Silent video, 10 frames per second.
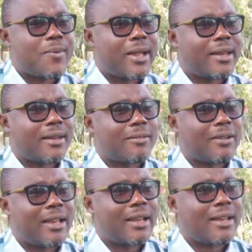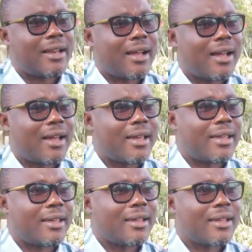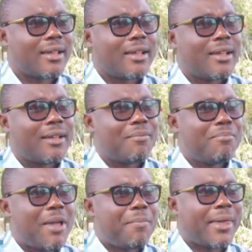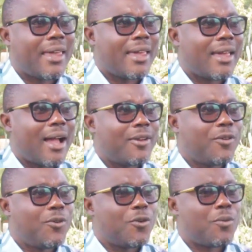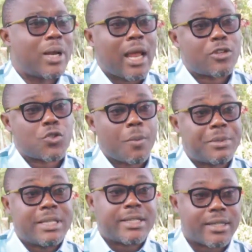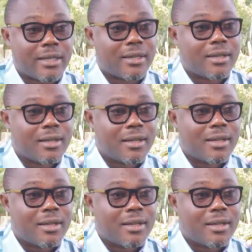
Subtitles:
when I don't know, when I stop teaching.